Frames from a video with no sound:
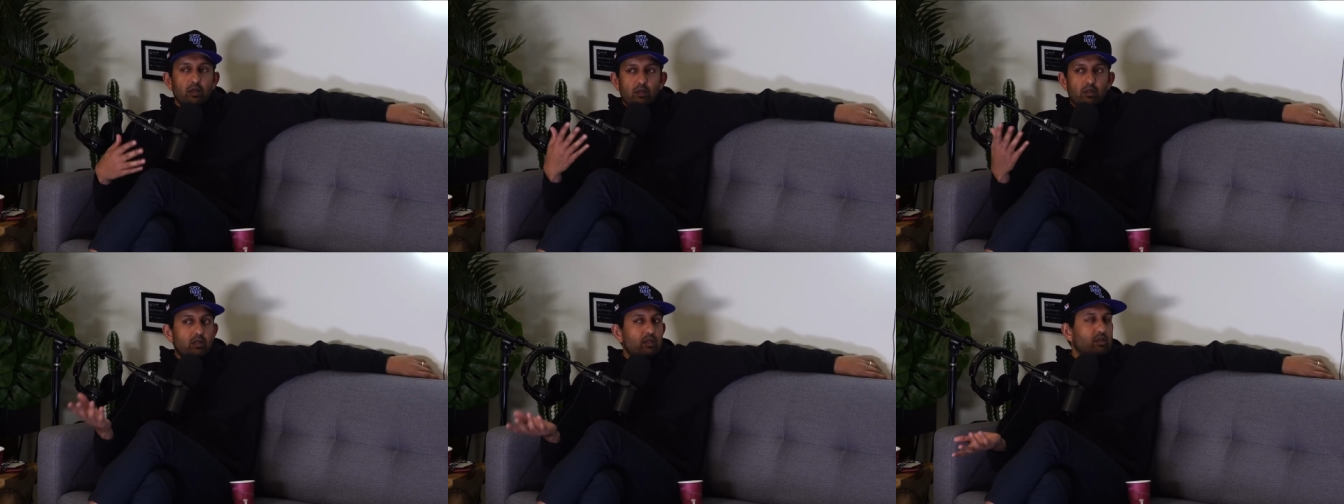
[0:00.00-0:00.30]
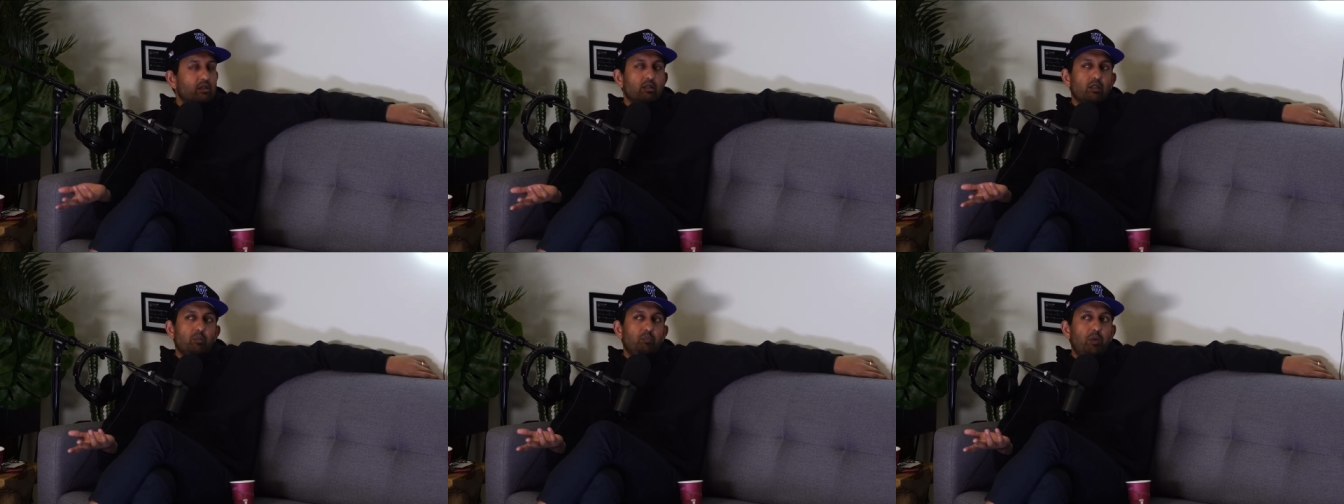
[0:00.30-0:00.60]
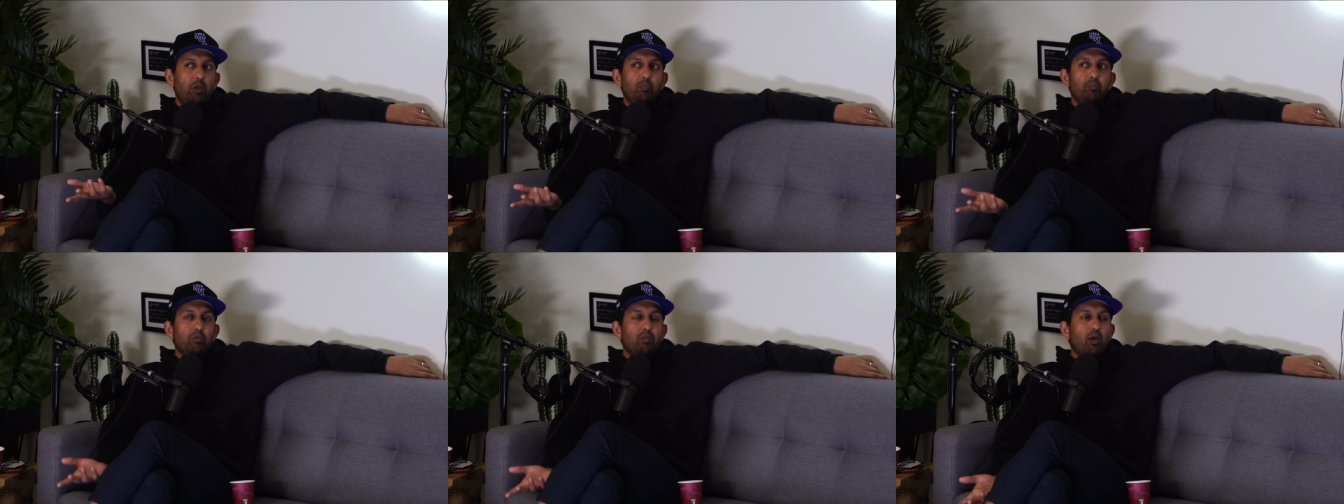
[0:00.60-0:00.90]
the
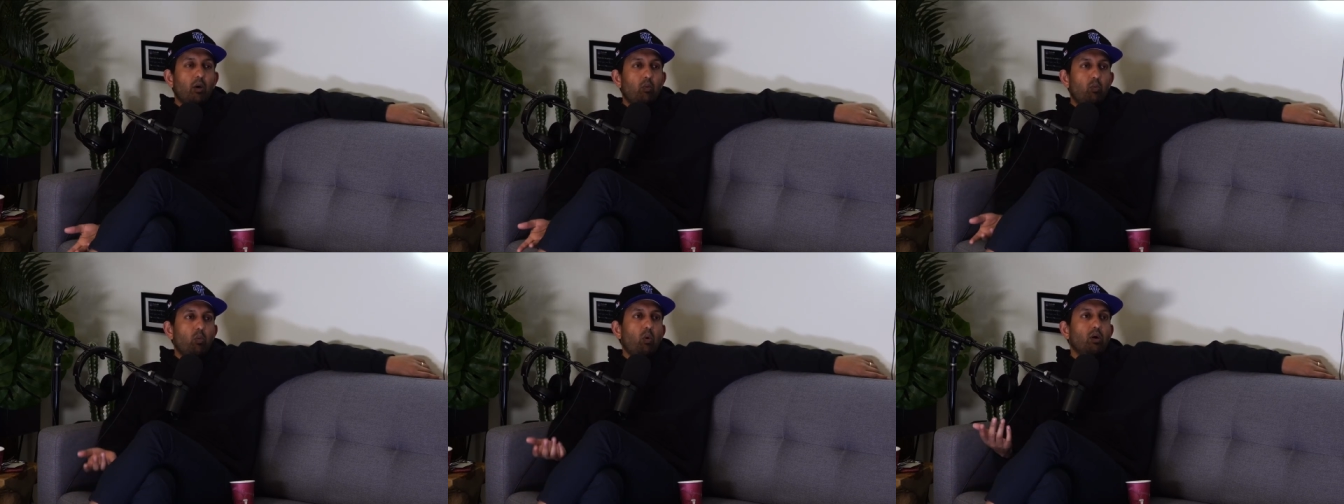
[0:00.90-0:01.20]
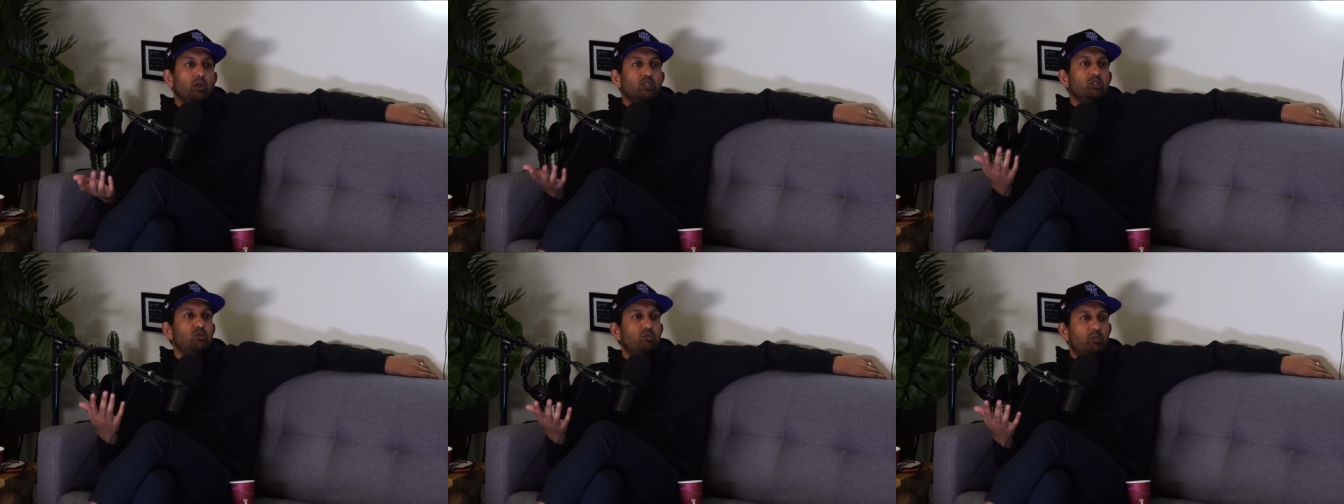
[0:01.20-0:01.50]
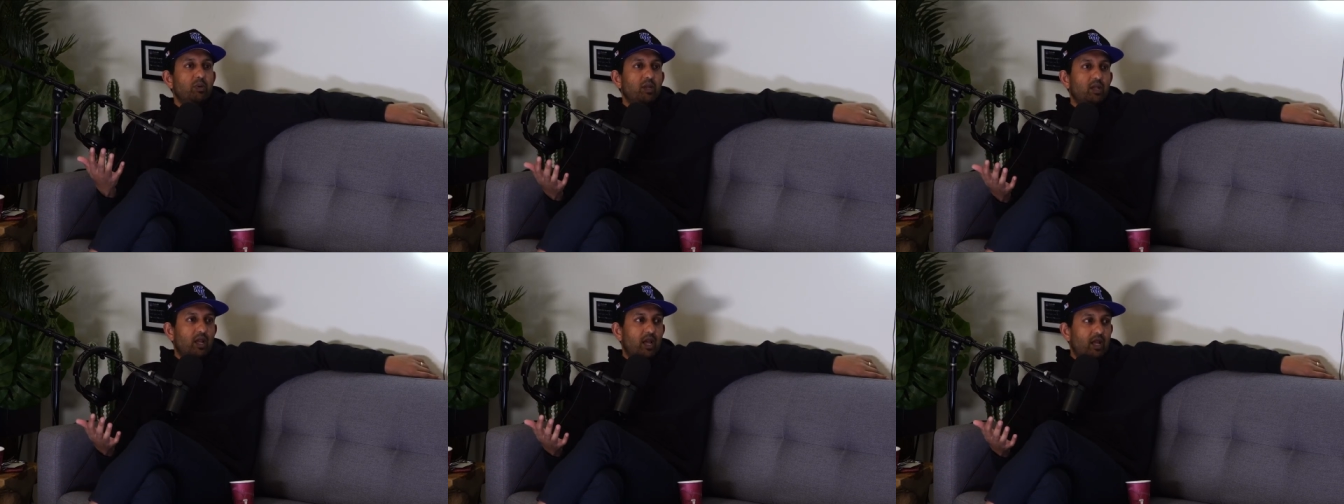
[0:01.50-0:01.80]
people that want to
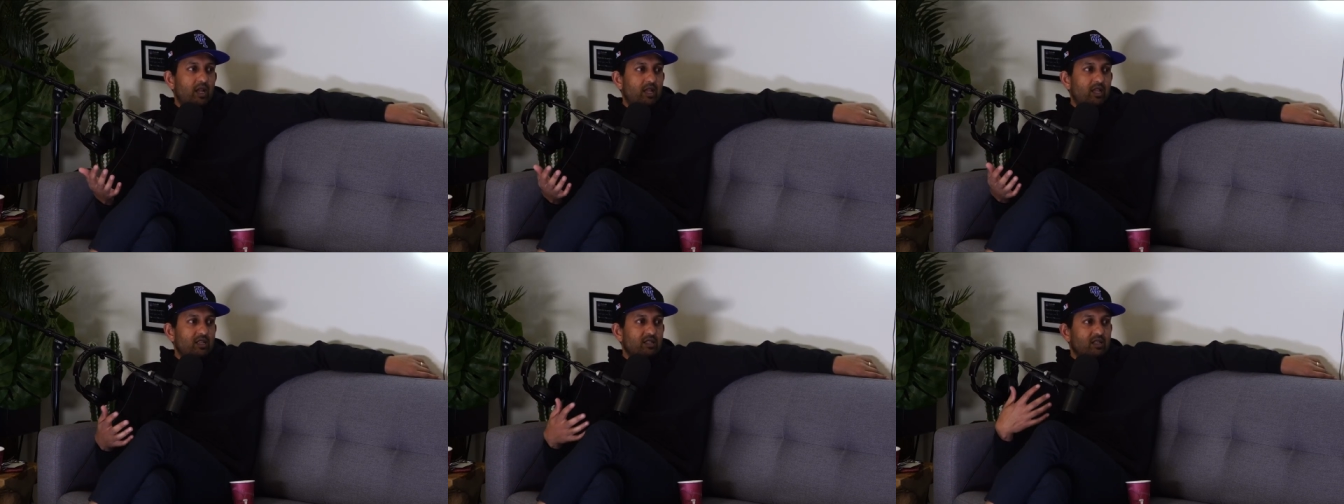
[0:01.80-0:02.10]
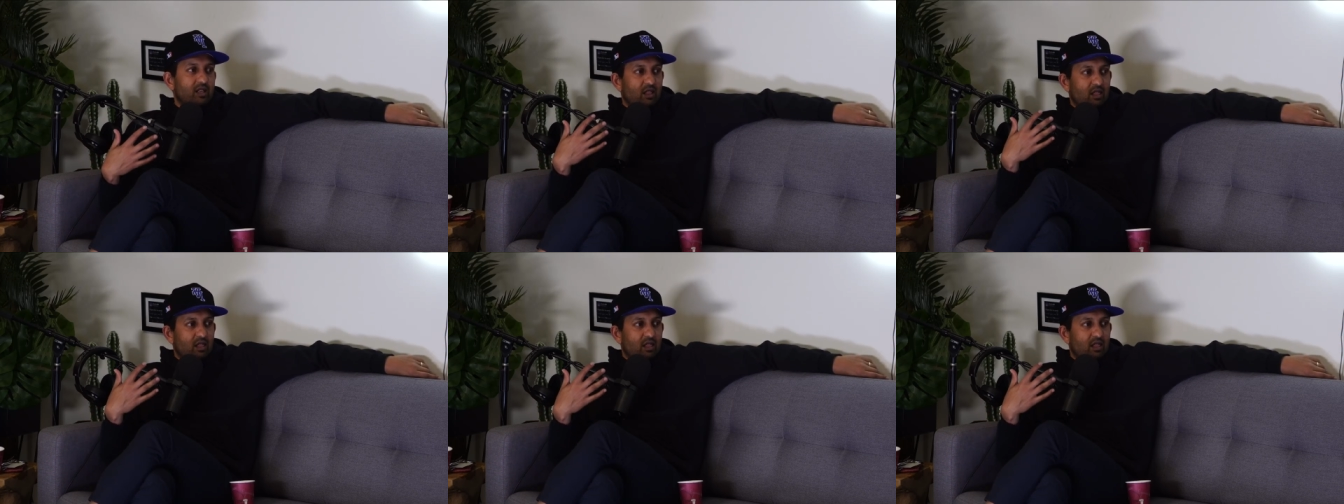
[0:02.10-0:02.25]
be nannies